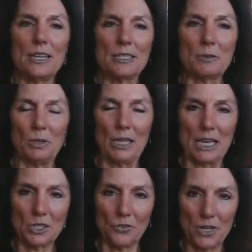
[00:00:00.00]
is a
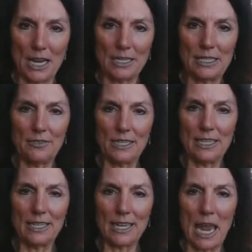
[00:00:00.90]
place for
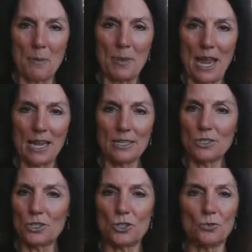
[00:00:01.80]
negativity in campaigns?